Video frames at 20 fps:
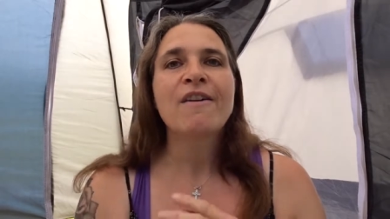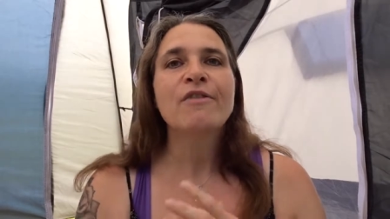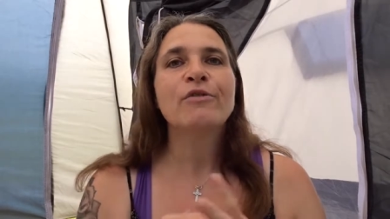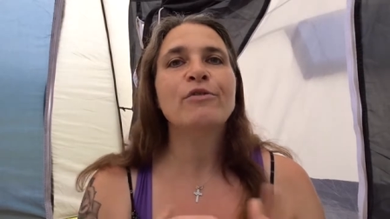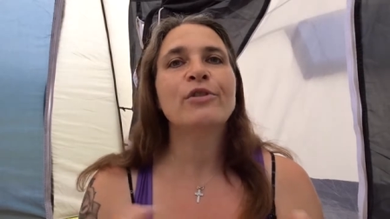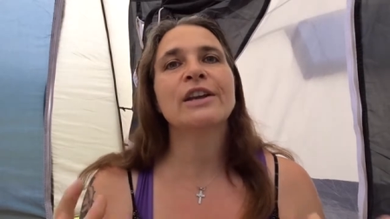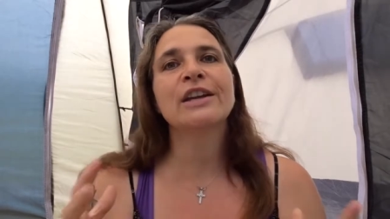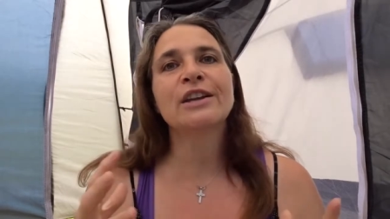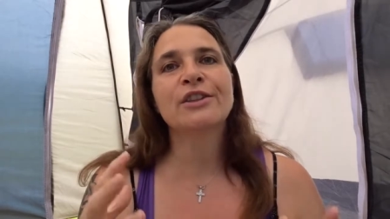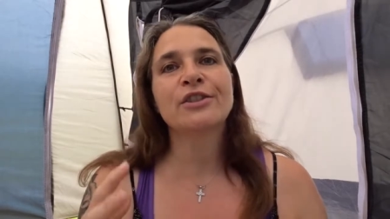
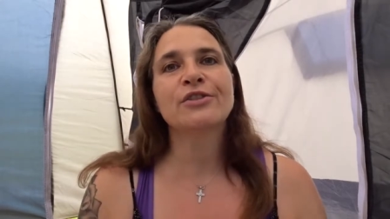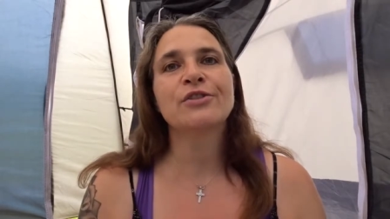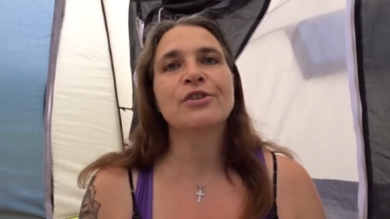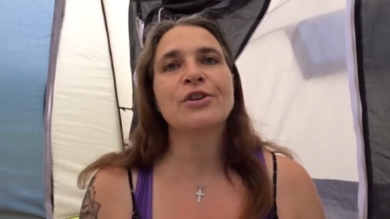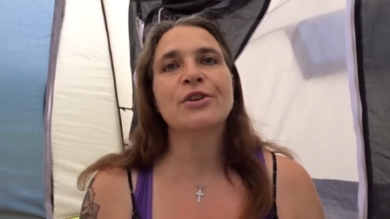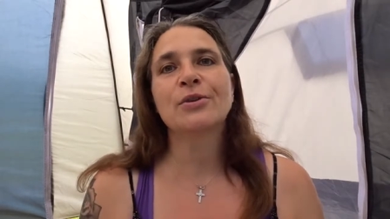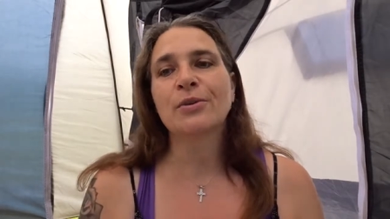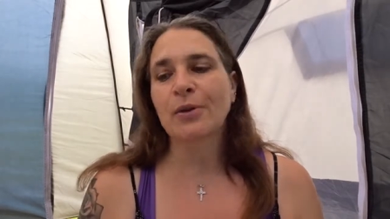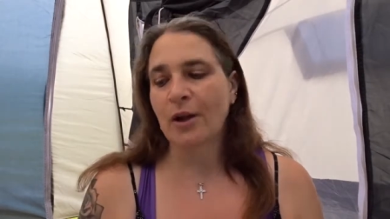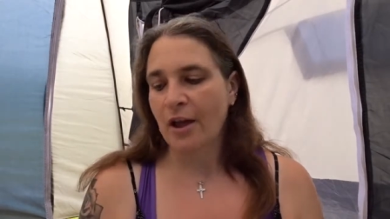ring
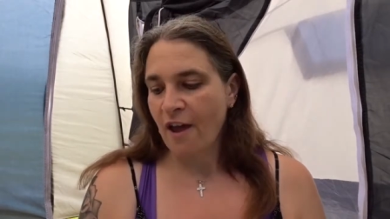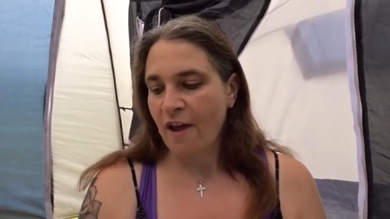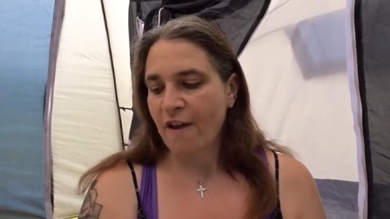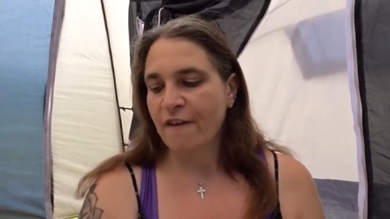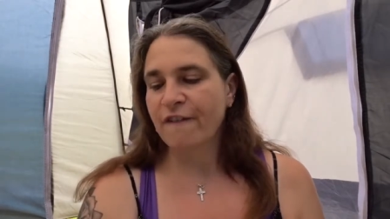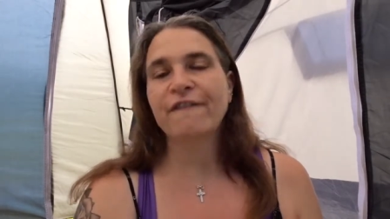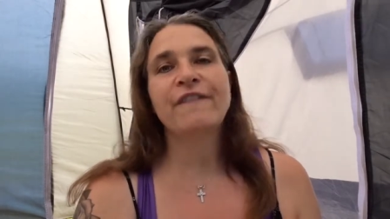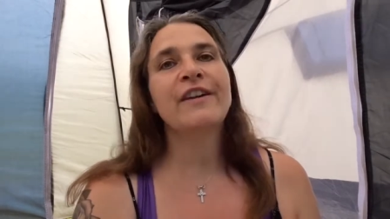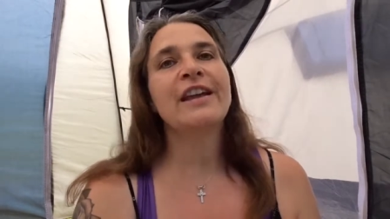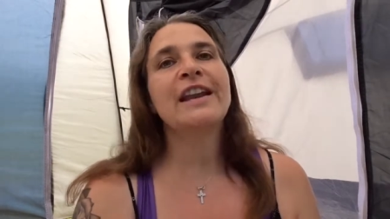through,
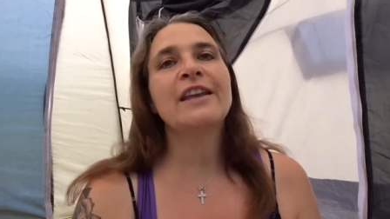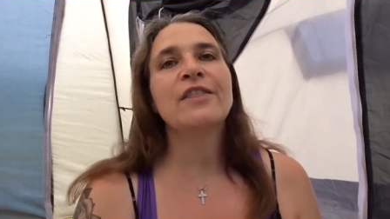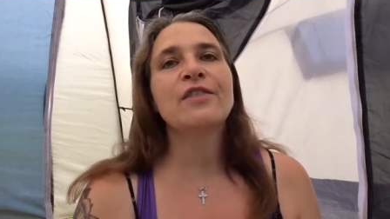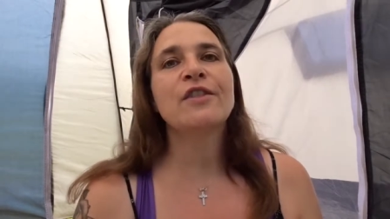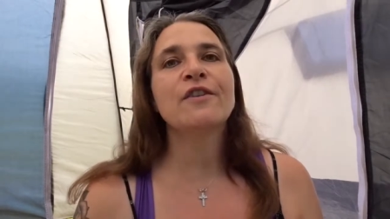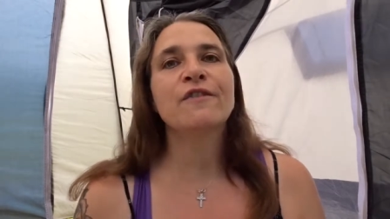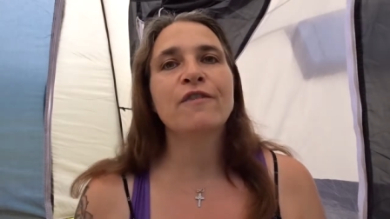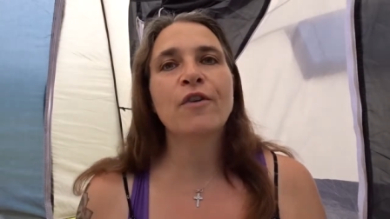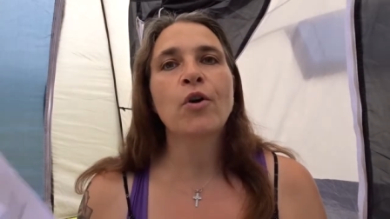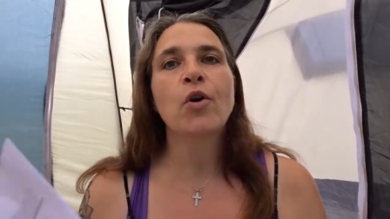fill in
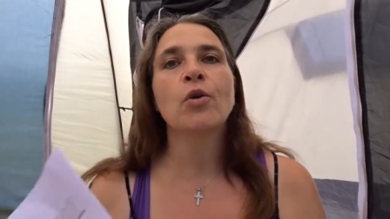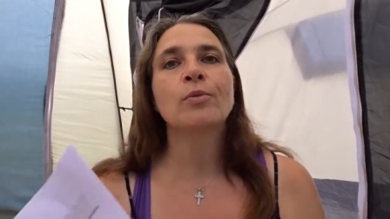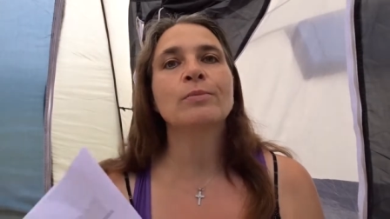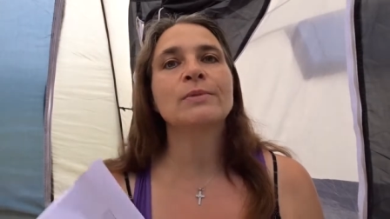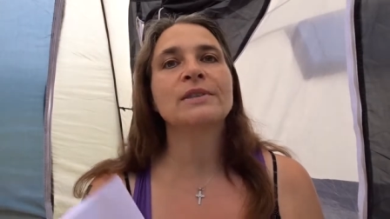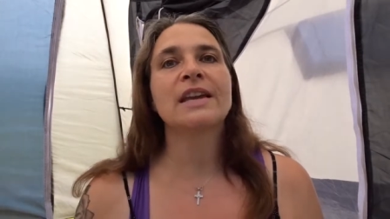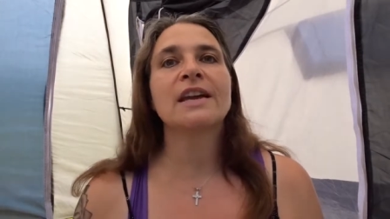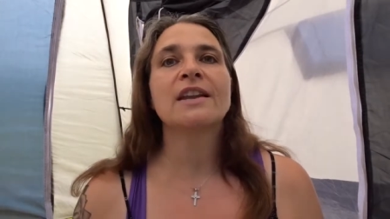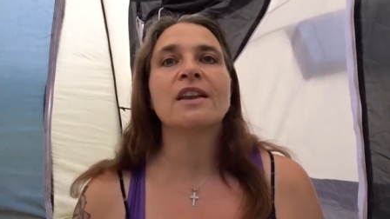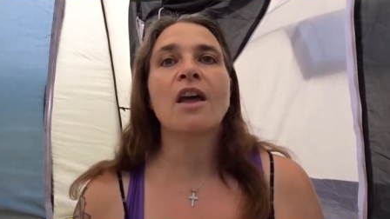the
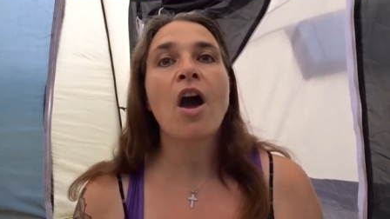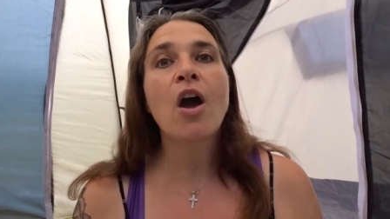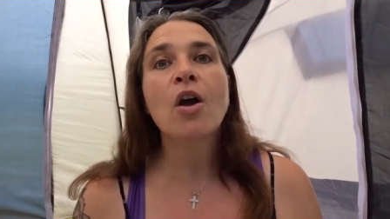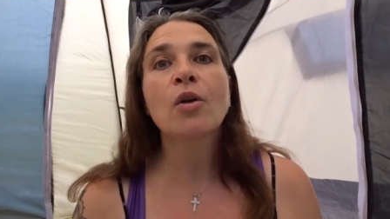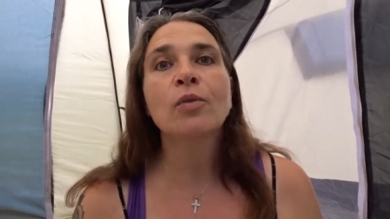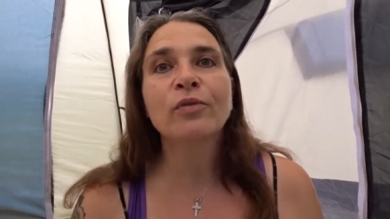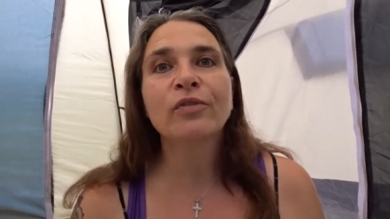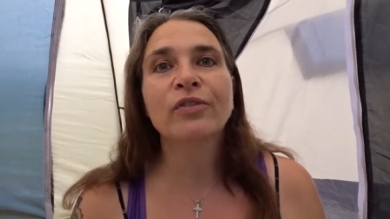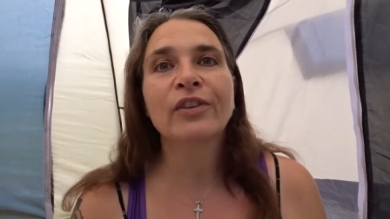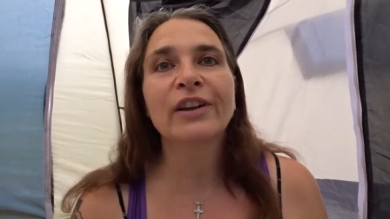forms and
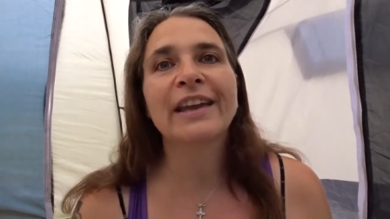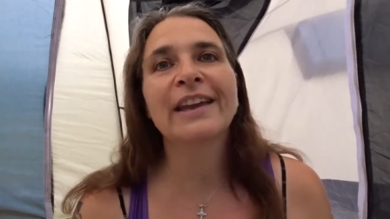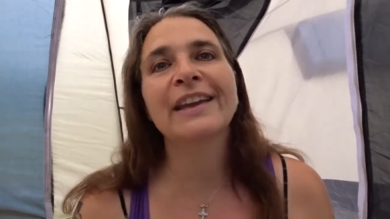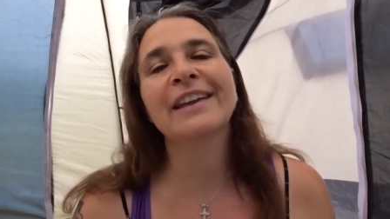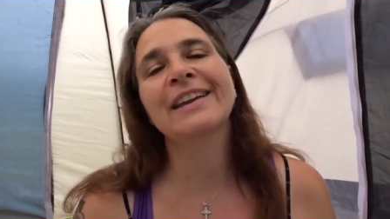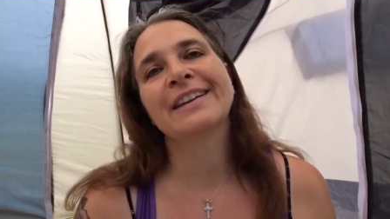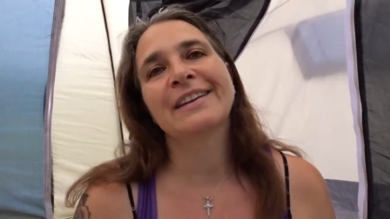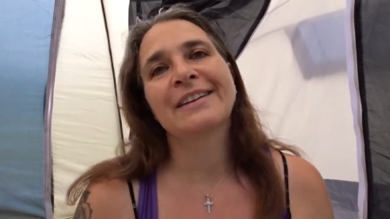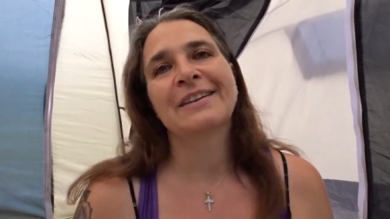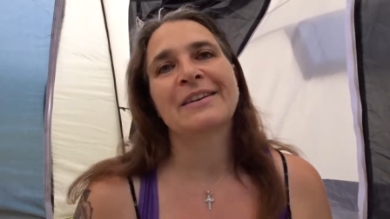hopefully